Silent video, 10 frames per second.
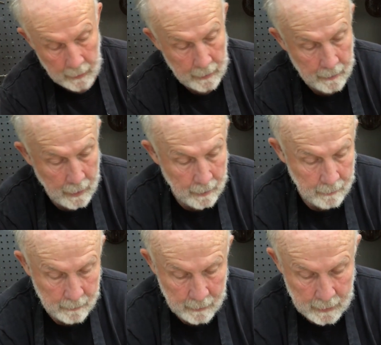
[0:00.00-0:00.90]
and
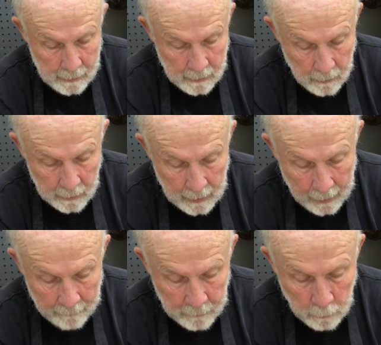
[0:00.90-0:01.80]
not necessarily
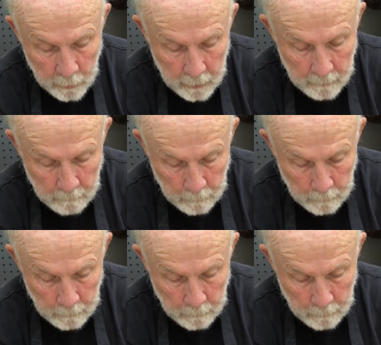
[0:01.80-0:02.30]
have to put